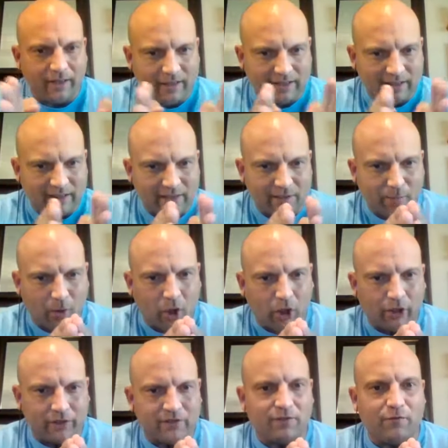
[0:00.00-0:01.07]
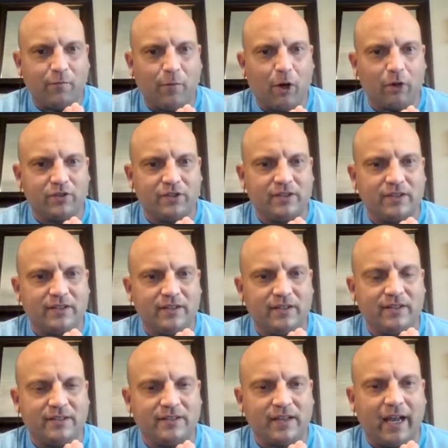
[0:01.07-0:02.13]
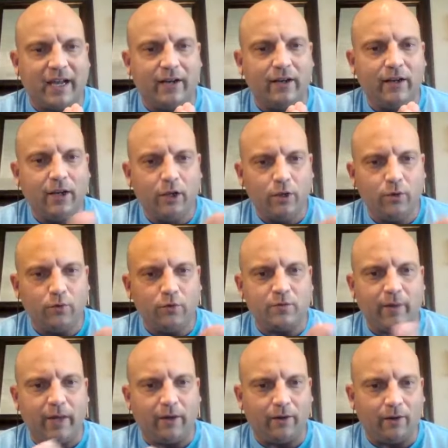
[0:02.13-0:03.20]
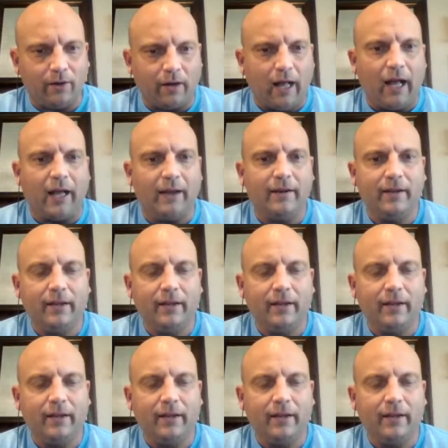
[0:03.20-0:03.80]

these smallest of margins to decide who's better or not.